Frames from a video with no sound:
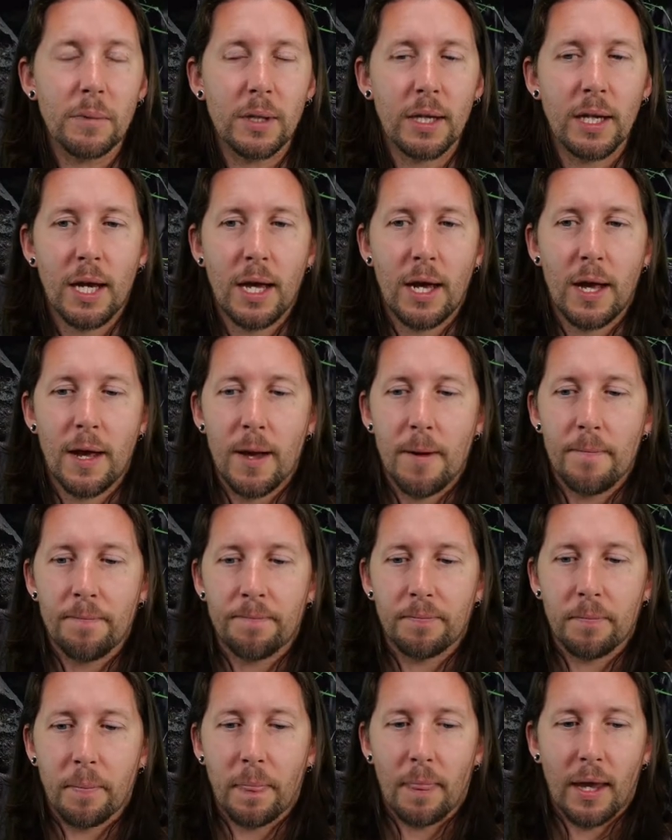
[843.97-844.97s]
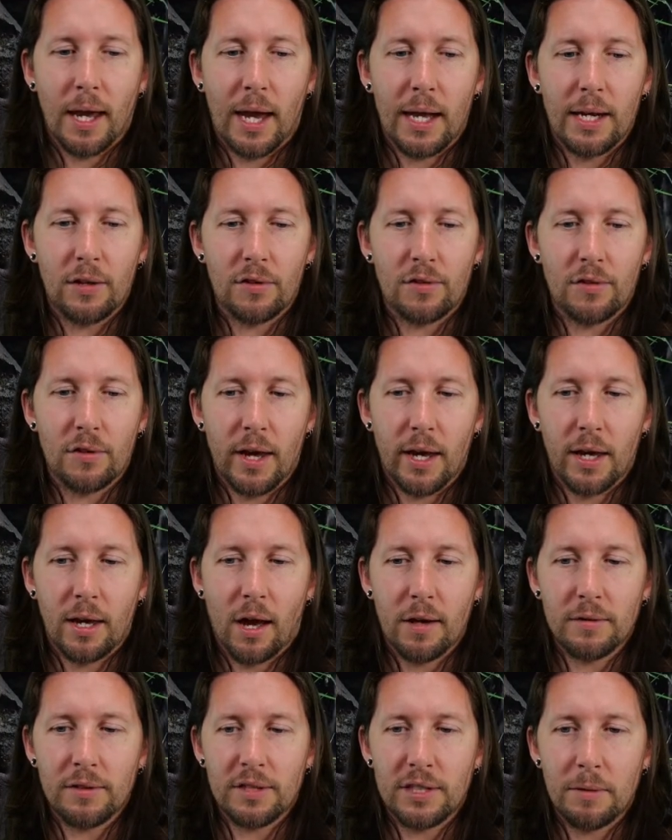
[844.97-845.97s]
And it's like,
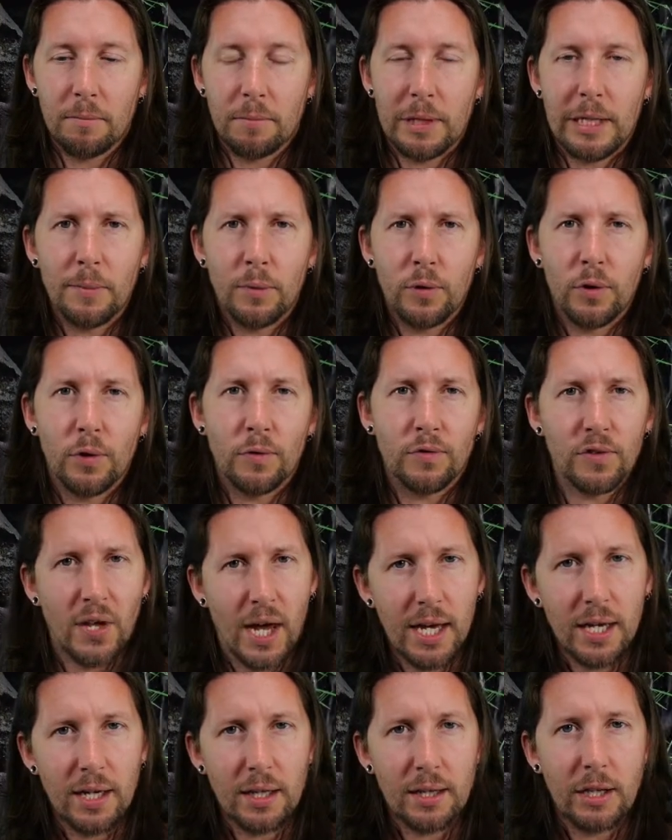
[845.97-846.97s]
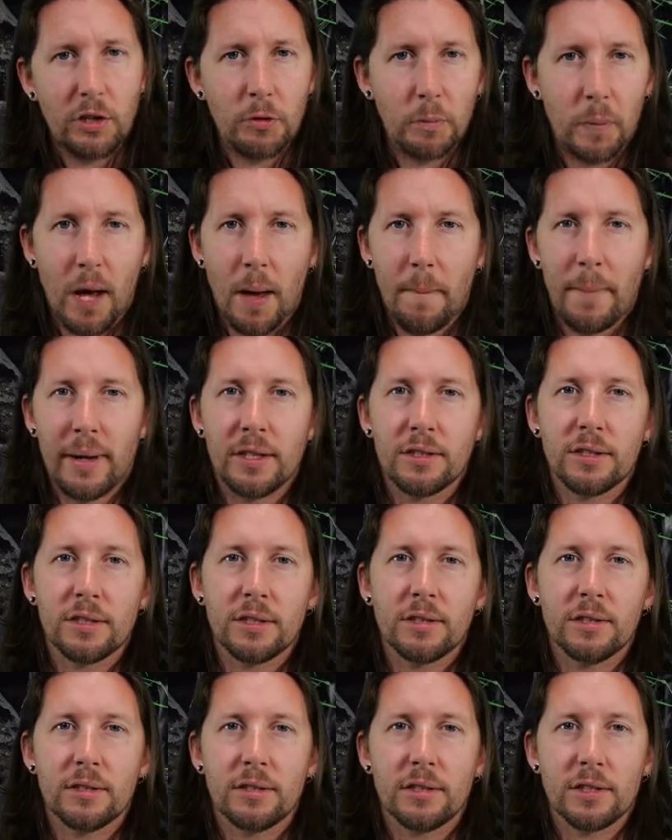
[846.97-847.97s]
I've seen people who have taken these plant
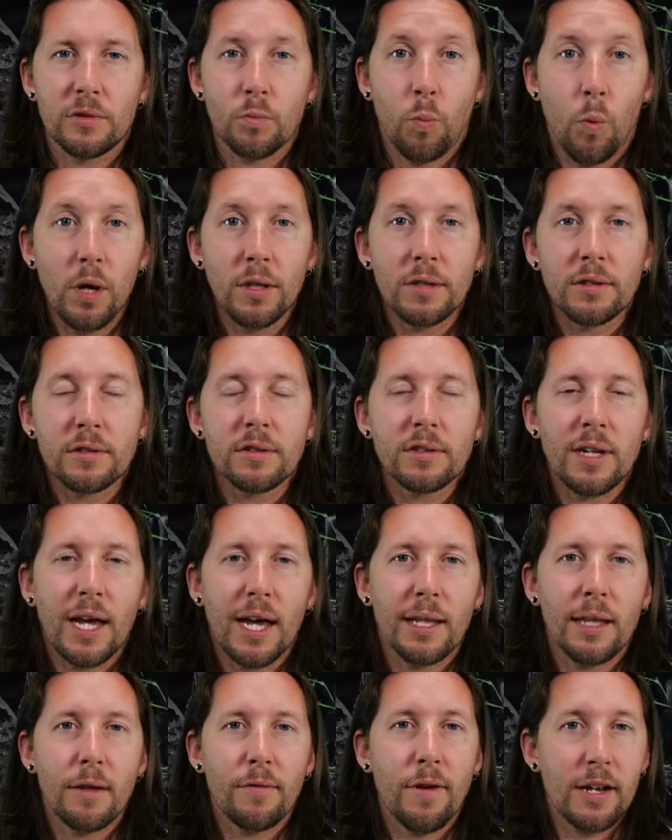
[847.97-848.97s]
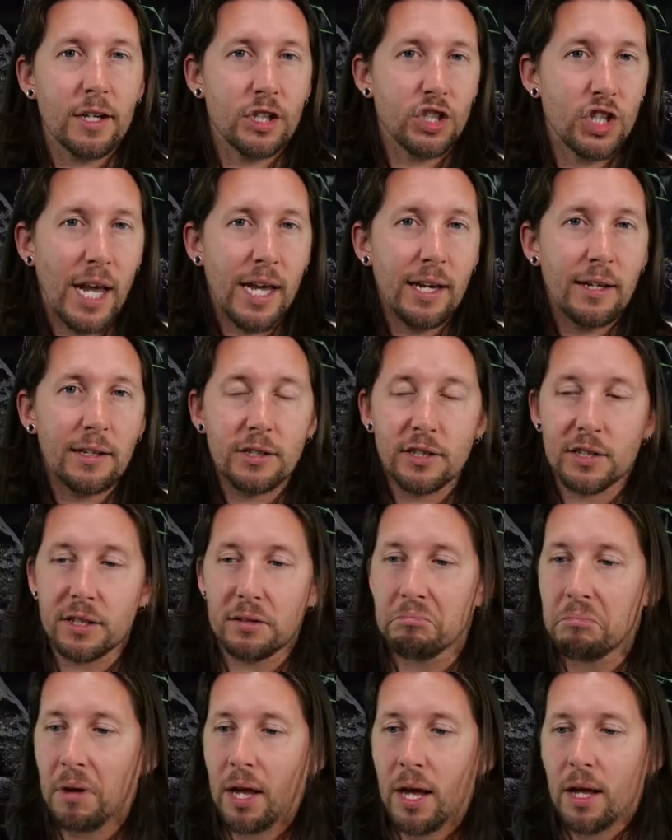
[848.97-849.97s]
medicines just once and they've had a change
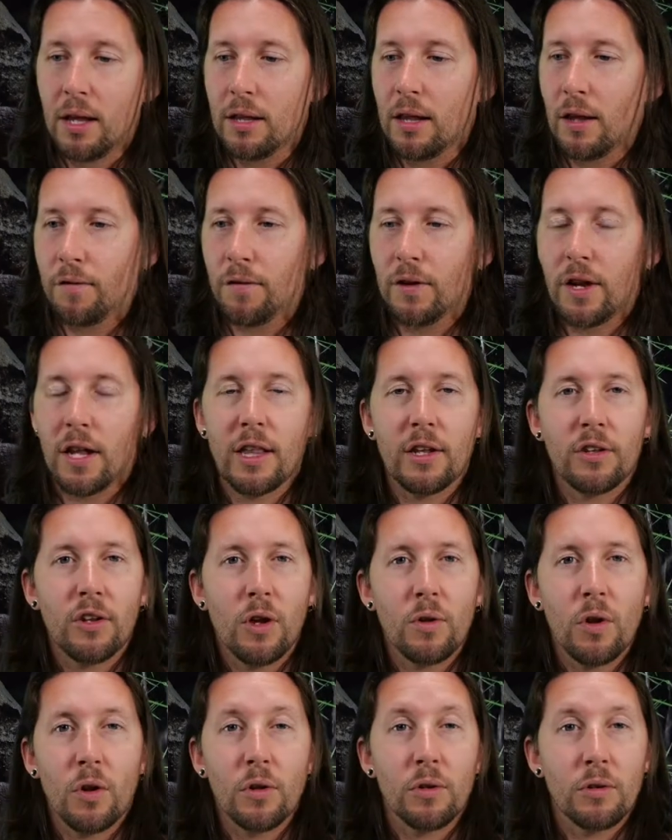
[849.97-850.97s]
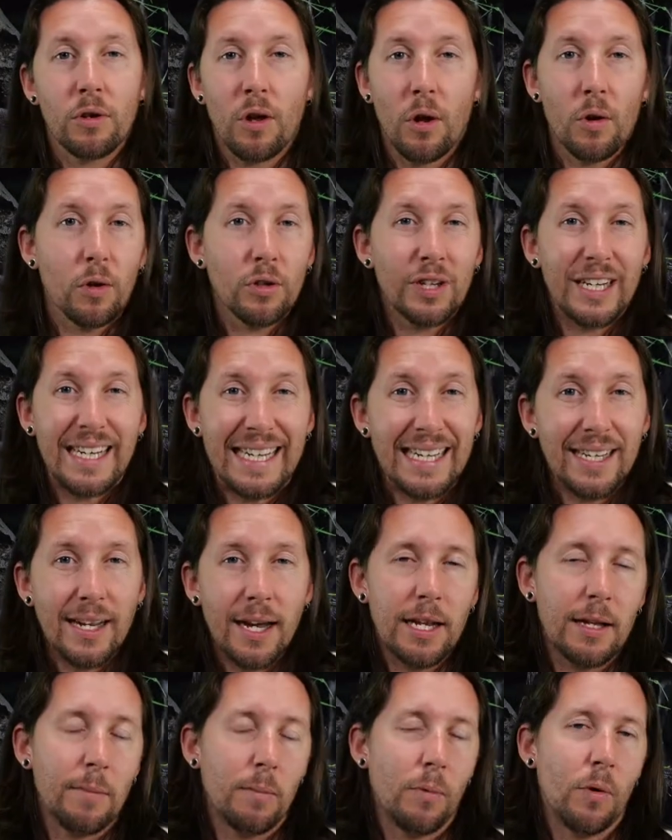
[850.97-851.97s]
and they feel like they don't no longer need it
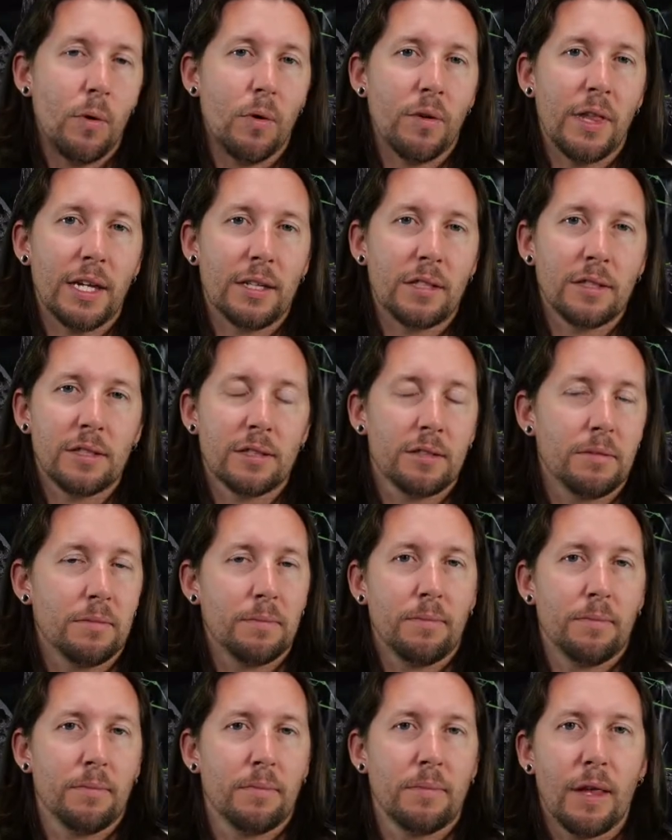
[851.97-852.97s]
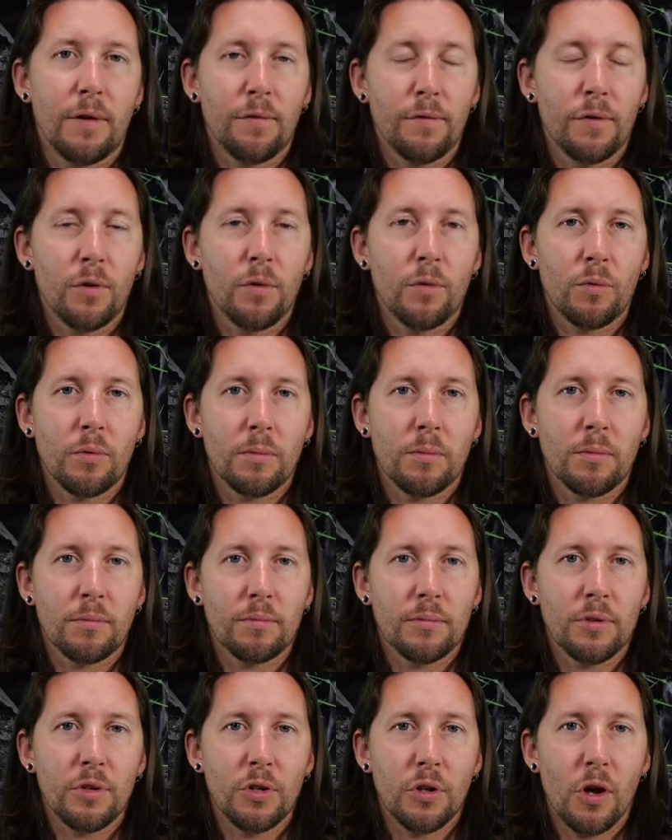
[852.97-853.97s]
anymore. They feel,
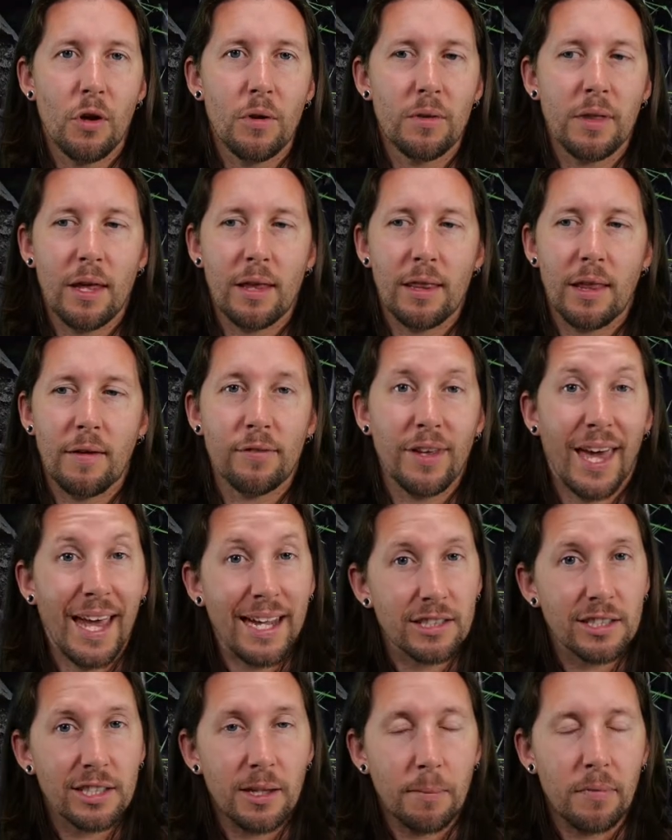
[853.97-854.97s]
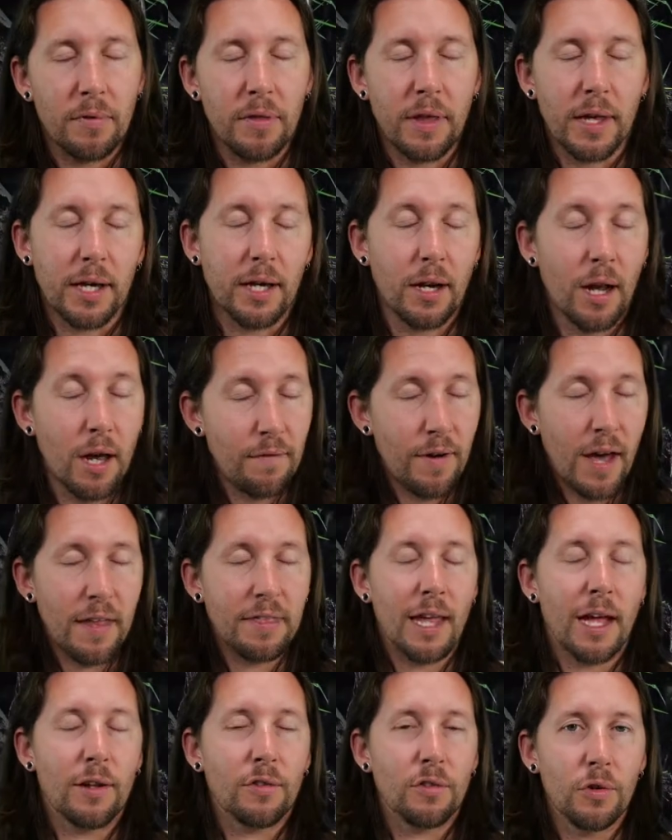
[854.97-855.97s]
you know, that they've gained something. And I've had
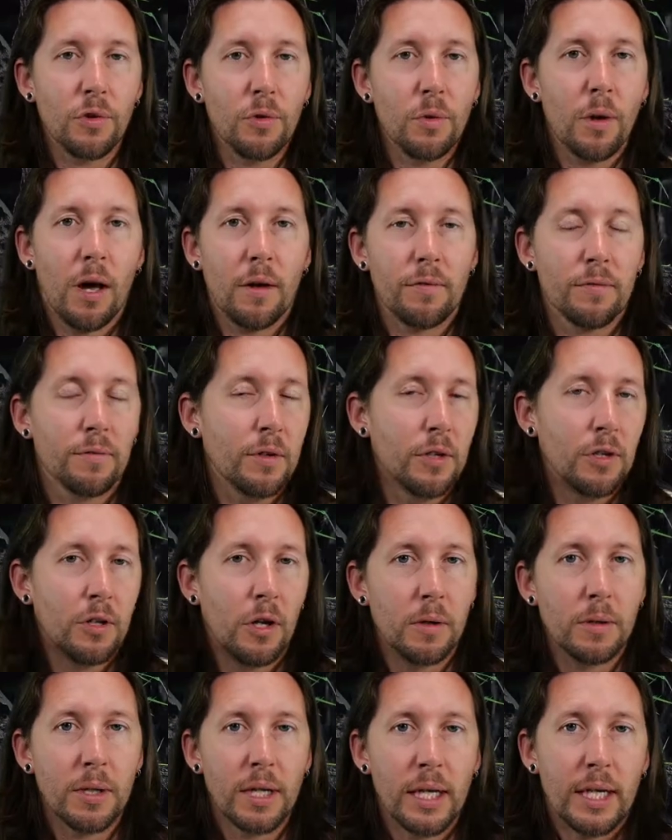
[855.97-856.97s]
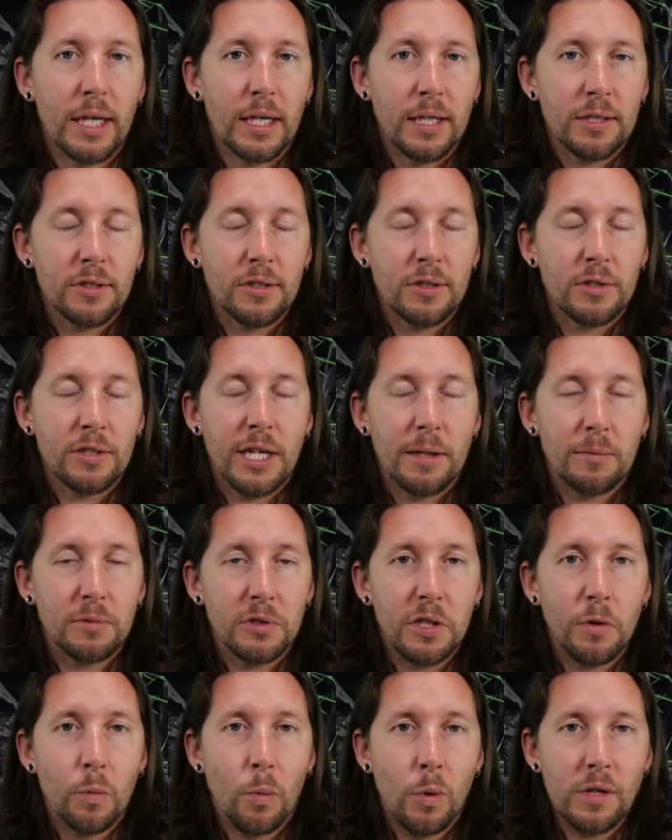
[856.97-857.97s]
that too. I've, you know, took
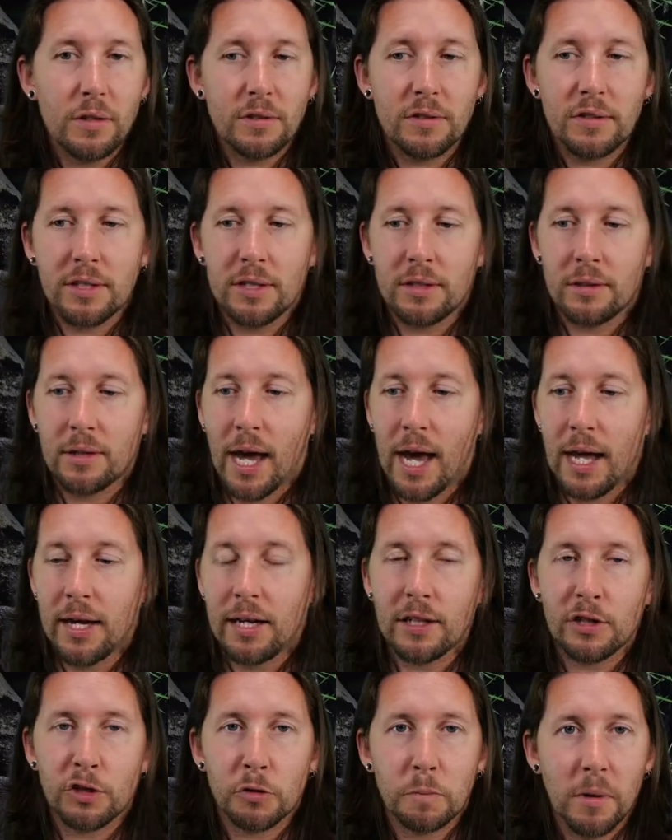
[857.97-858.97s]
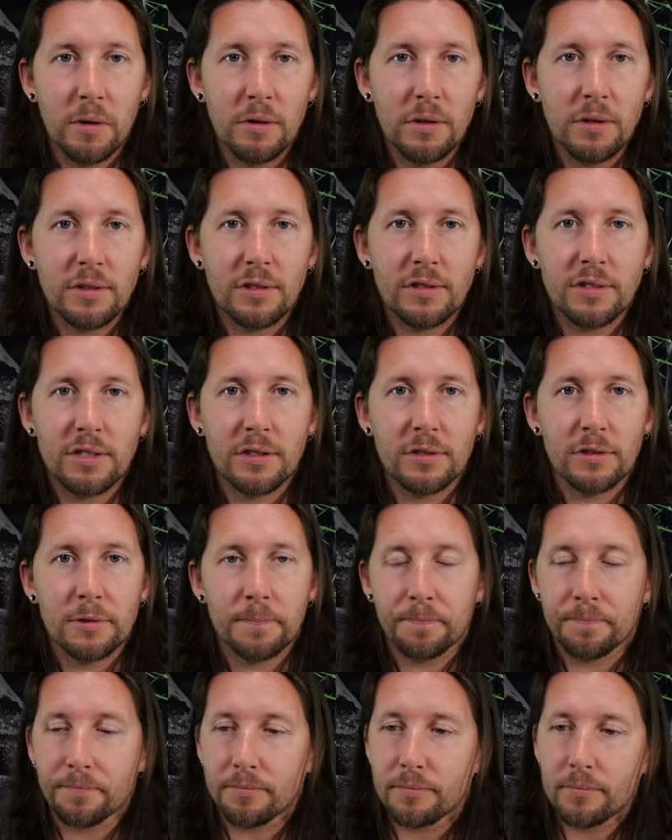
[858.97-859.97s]
DMT once and had an experience and
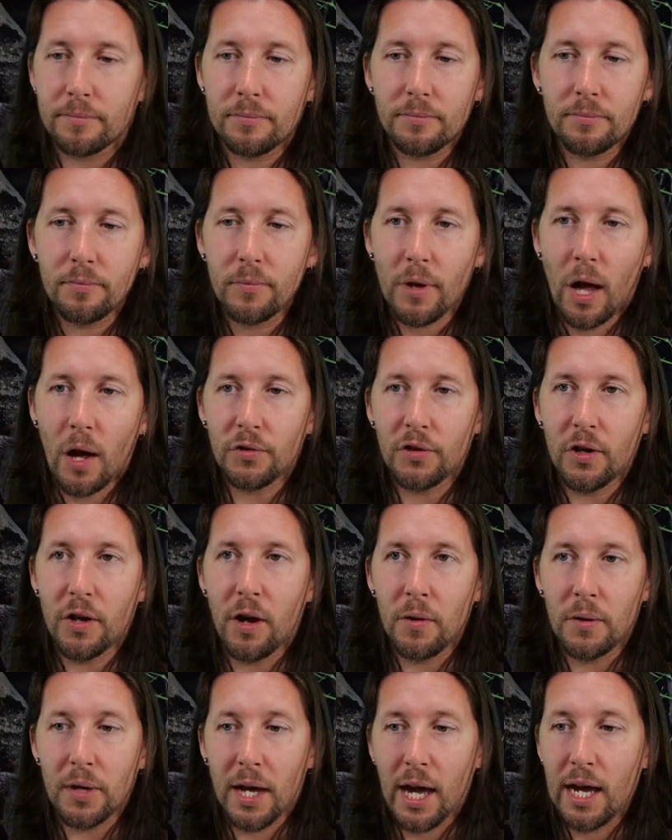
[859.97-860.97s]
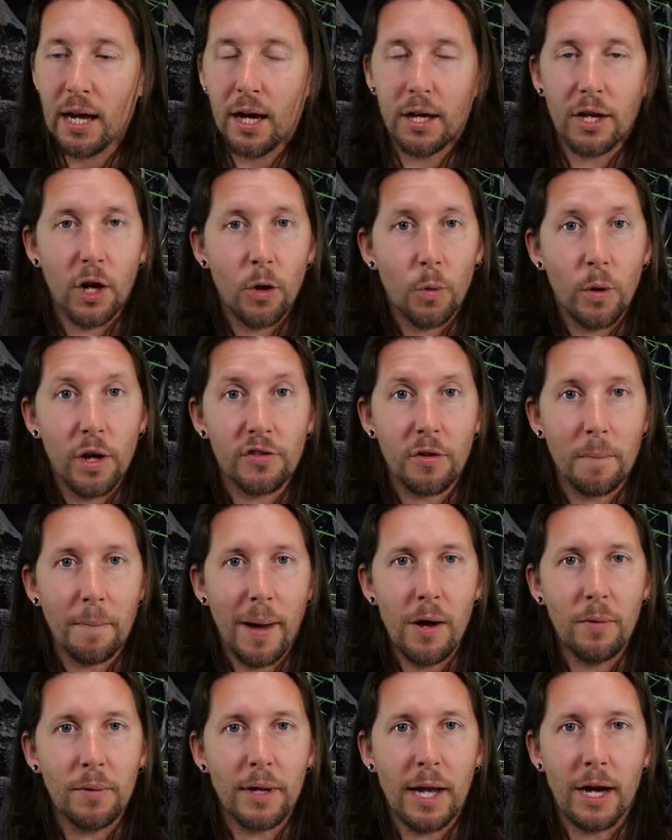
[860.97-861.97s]
I was like, okay, I know what it's
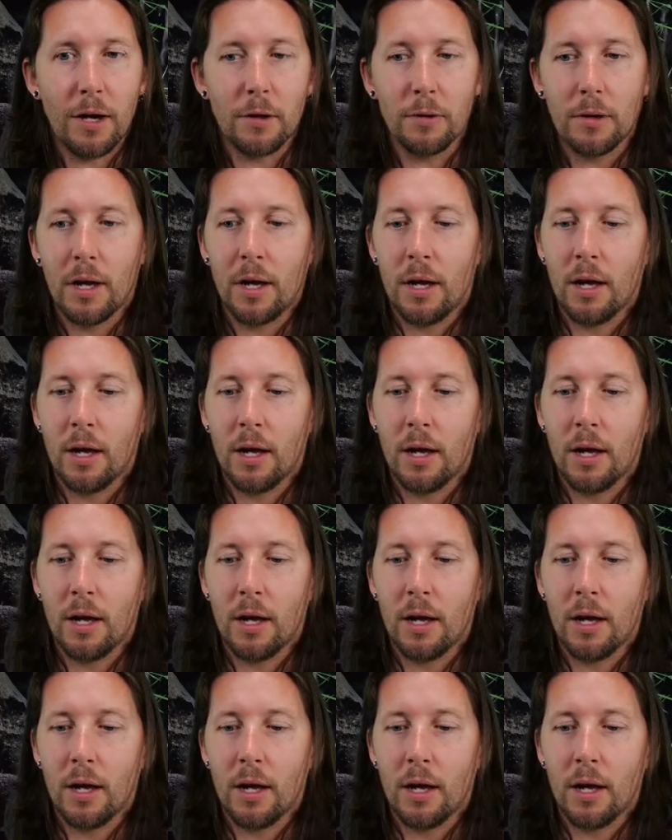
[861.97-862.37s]
about now.